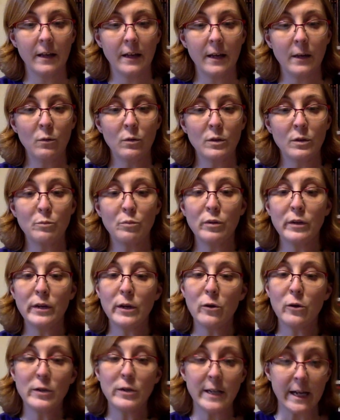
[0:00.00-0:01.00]
It was
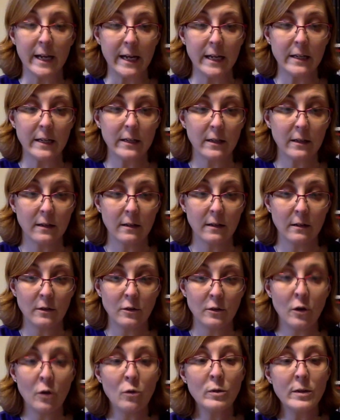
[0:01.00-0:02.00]
preordained.
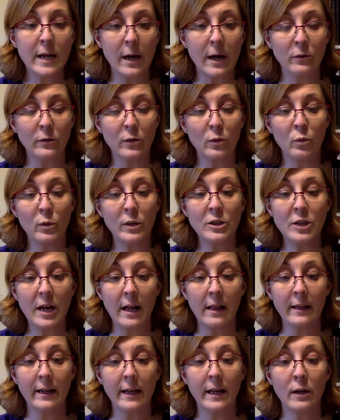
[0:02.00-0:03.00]
No doubt the witch
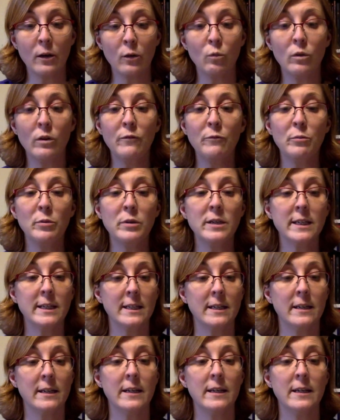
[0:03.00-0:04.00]
alligator would have
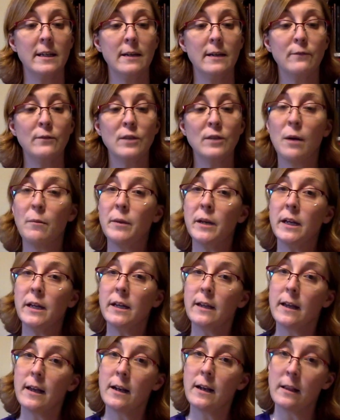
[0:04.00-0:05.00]
predicted it if
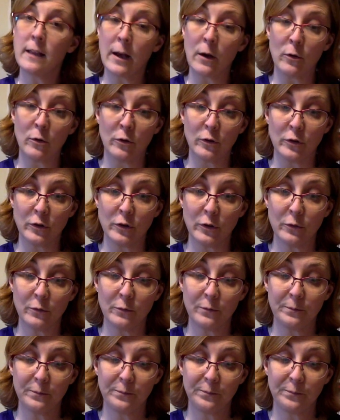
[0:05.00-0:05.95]
Dominic had allowed her to.